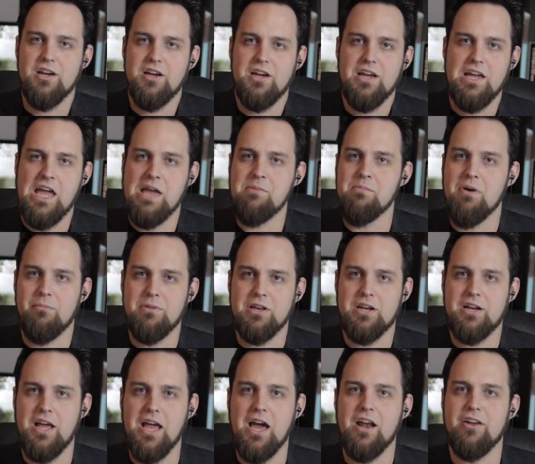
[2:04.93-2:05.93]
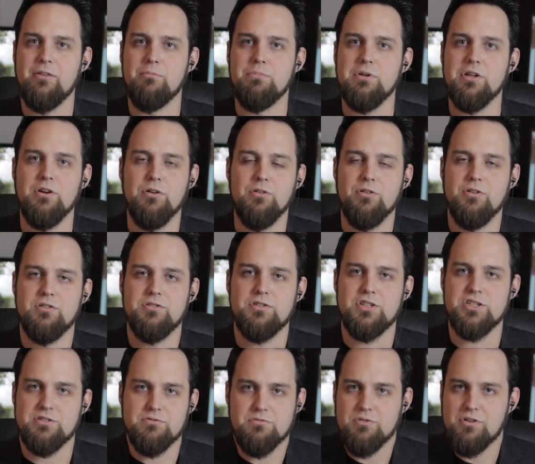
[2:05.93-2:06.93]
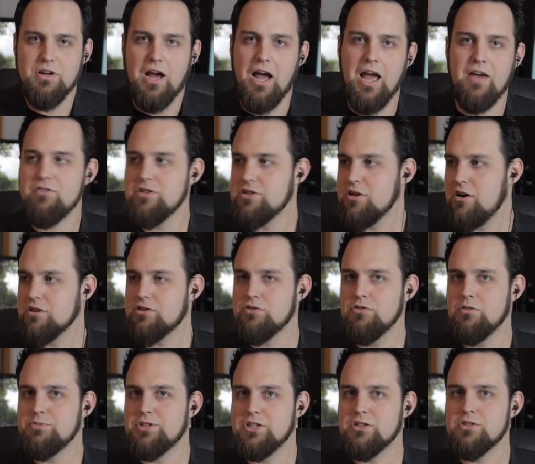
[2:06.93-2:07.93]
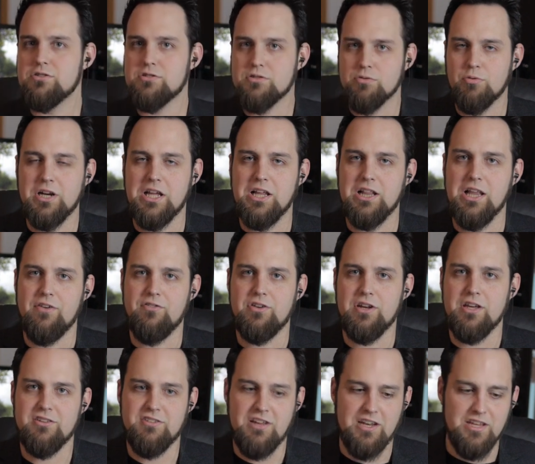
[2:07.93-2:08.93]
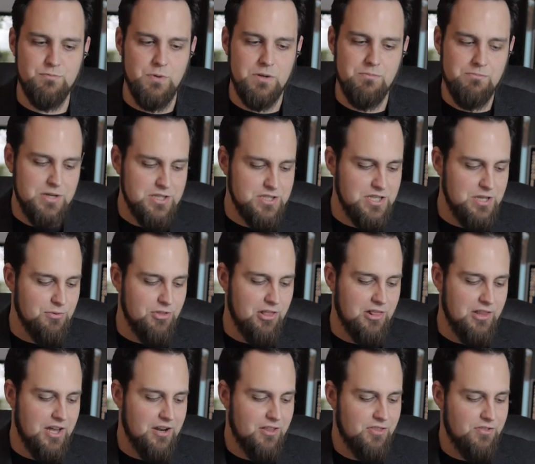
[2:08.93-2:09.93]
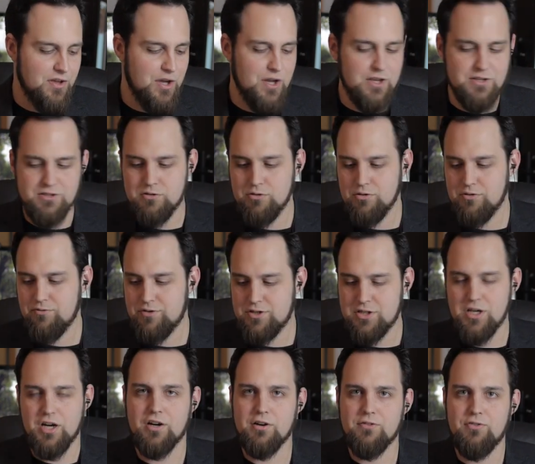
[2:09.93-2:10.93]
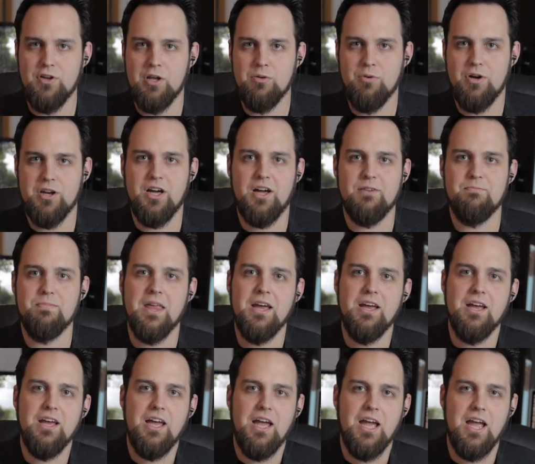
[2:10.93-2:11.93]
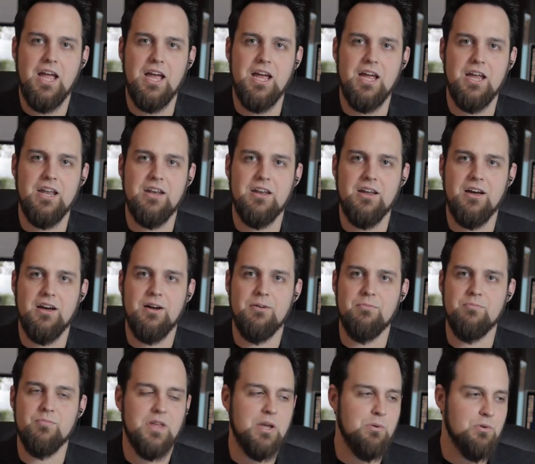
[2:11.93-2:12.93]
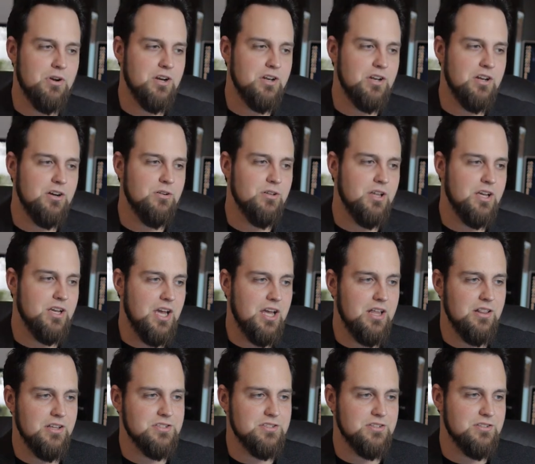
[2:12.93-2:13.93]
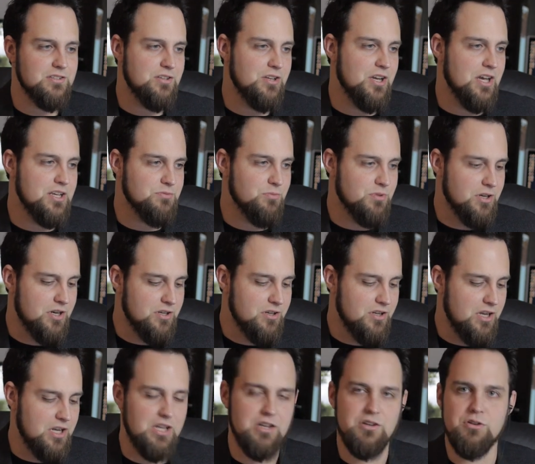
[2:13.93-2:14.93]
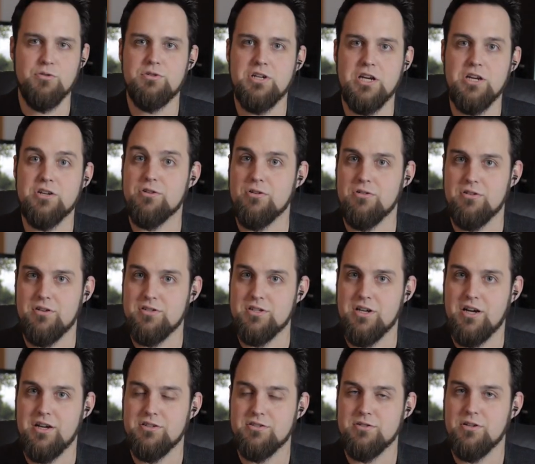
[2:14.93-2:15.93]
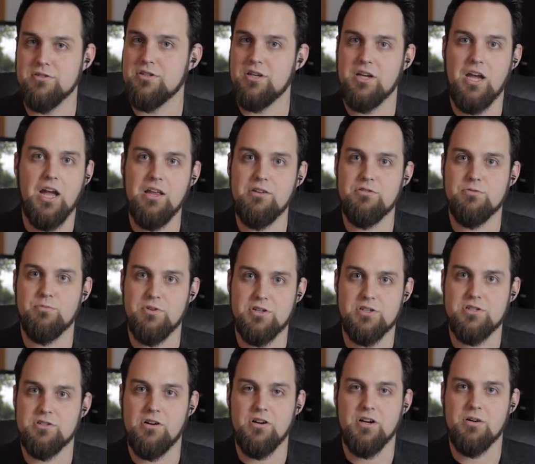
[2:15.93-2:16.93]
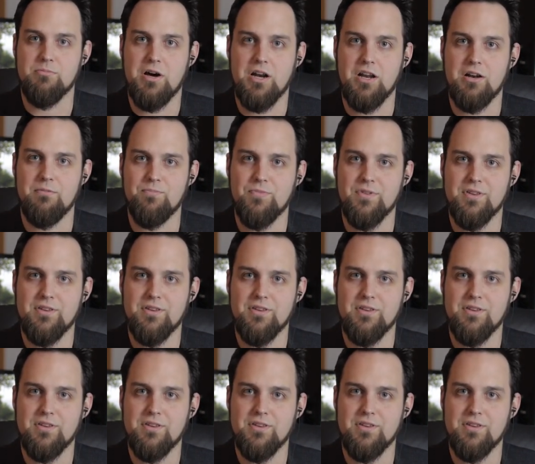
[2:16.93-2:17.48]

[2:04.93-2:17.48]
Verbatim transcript: He emailed me today out of the blue. Just I haven't talked to him since twenty eleven. He said he's been busy with a lot of things, doing photography and whatnot, and um, he wanted to know like, hey, listen, do you guys want an, any new T-shirt designs? So I was like, hey, we should talk about it.